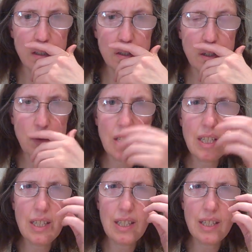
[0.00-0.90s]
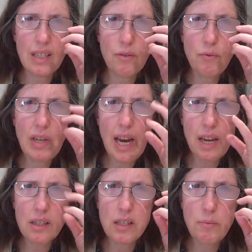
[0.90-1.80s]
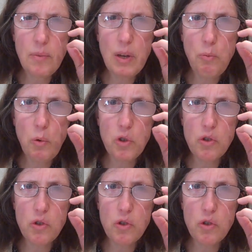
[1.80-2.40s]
So it reacts a bit more